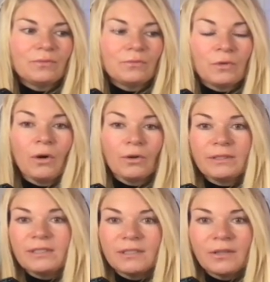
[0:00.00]
go
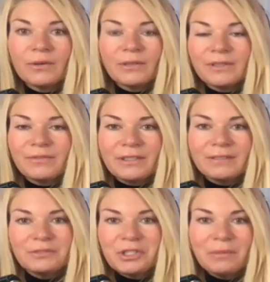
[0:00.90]
to a different
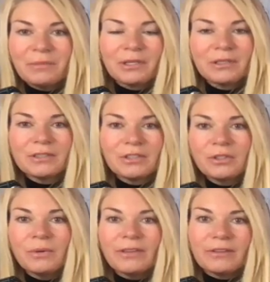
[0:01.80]
gym or
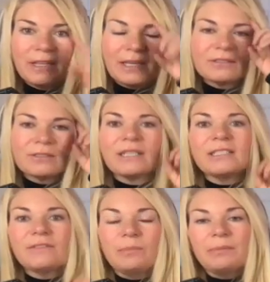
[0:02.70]
do other things or get
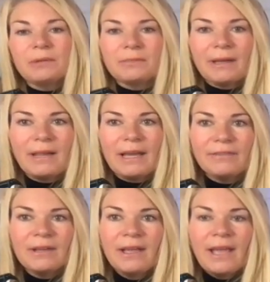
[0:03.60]
different people in my
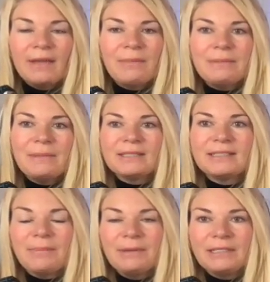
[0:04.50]
life, and made me
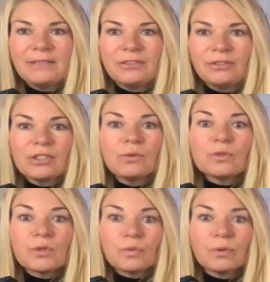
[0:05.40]
step in a different direction,
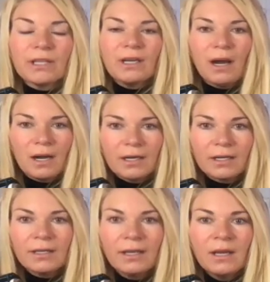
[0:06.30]
which was really
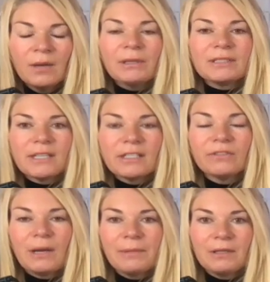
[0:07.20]
hard, but such
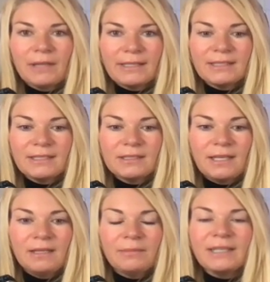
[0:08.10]
phenomenal lessons
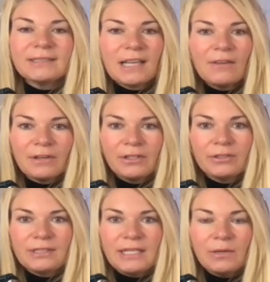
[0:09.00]
in myself and
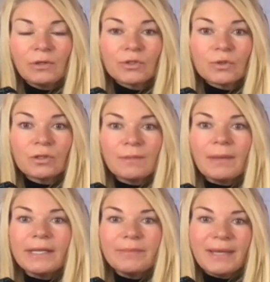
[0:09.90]
understanding what truly
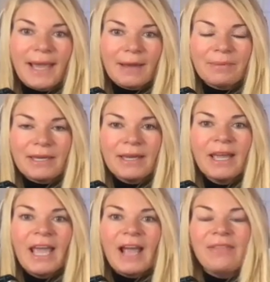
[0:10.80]
made me happy.
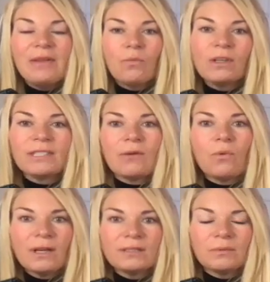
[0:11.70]
And then once I
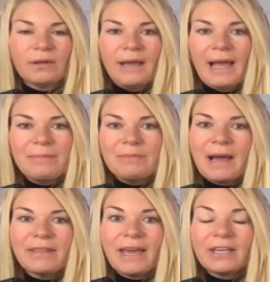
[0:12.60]
was more on that happy
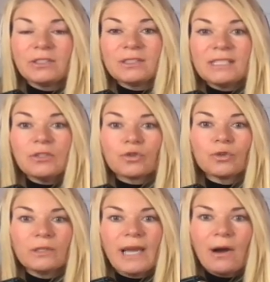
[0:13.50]
path, I could see
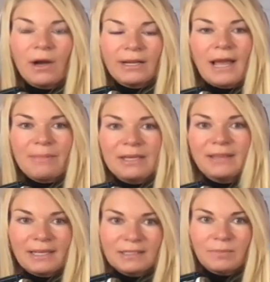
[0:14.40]
truly how unhappy in
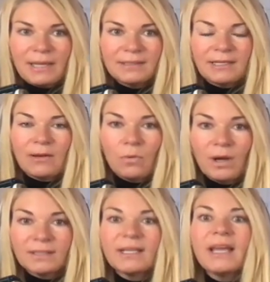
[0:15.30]
that space that I
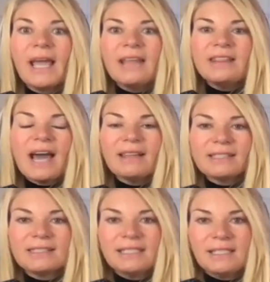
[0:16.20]
was. And that
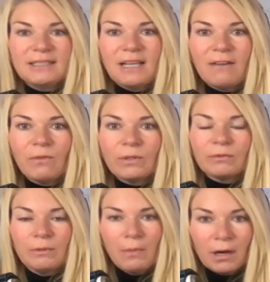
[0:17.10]
lesson in itself was
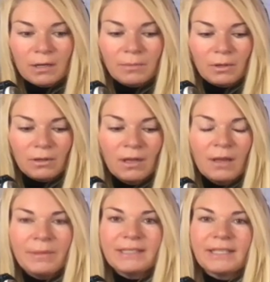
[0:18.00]
remarkable,
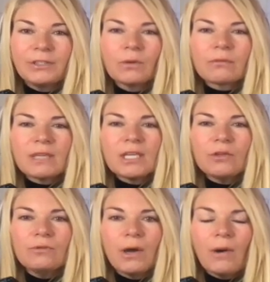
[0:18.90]
because I don't think
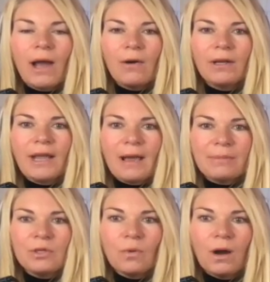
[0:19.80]
you know how
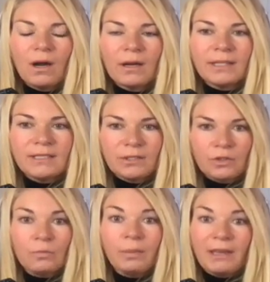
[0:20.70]
unhappy you are until
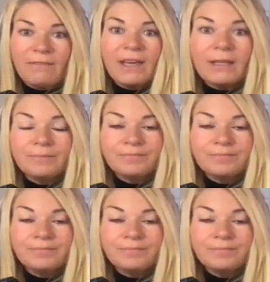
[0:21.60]
you pivot,